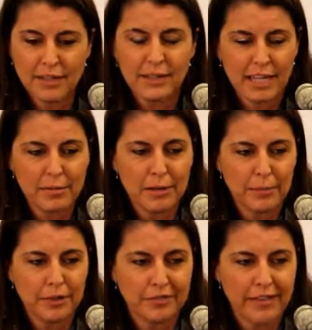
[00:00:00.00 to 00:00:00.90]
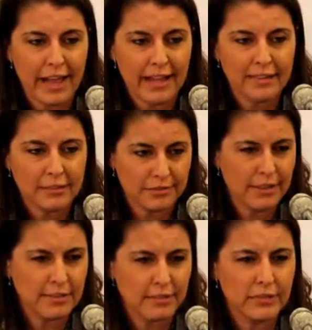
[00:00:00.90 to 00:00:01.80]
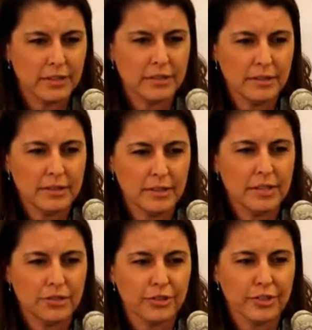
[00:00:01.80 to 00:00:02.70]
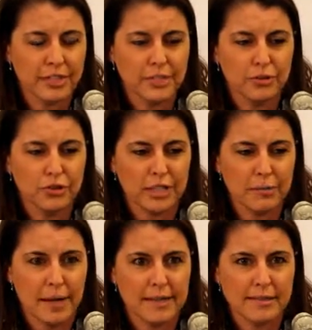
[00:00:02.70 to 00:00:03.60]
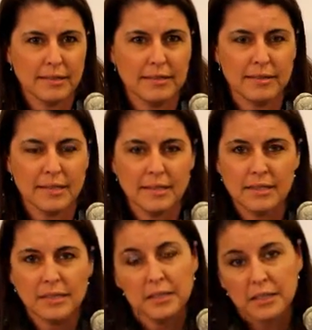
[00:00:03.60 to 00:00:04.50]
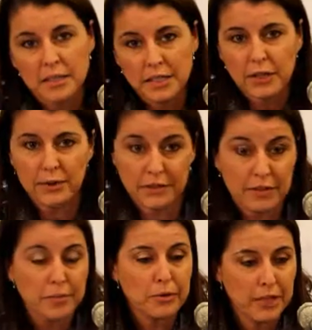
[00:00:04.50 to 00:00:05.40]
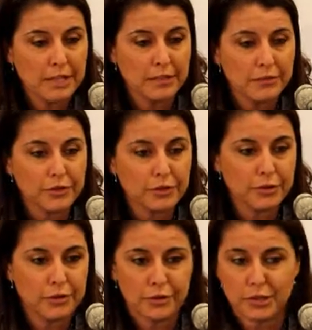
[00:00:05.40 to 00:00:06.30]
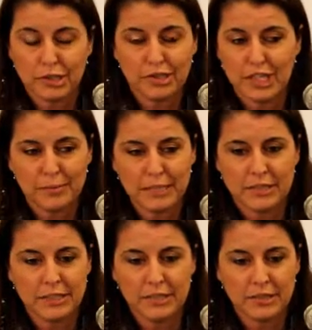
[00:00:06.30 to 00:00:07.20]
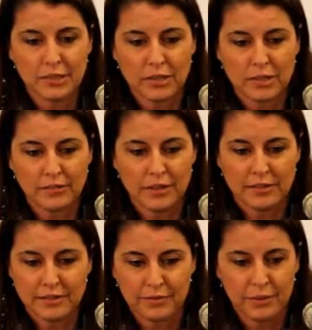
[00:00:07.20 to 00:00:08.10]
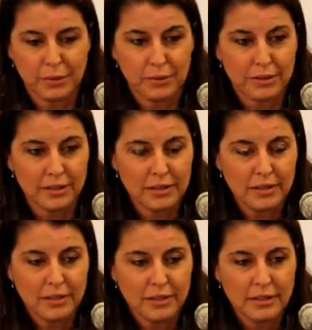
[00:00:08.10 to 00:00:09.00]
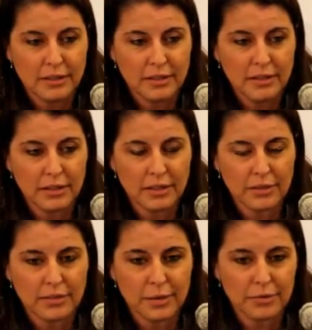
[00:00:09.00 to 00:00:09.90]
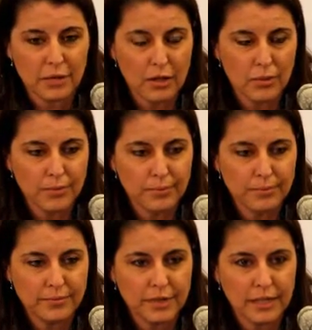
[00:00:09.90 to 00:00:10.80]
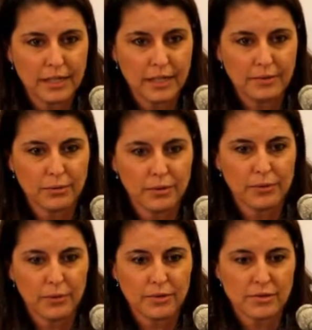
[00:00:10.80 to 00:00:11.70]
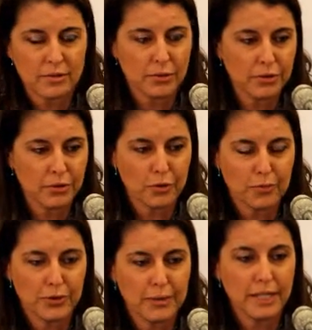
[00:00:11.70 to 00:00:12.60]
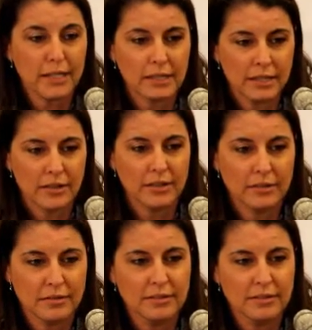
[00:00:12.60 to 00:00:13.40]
you know, it came out pretty flat defensively initially, and traded baskets, and you know, give them credit for doing a good job there. And I just thought defensively we were uh, step slow and not really focused on what we were supposed to be doing out there.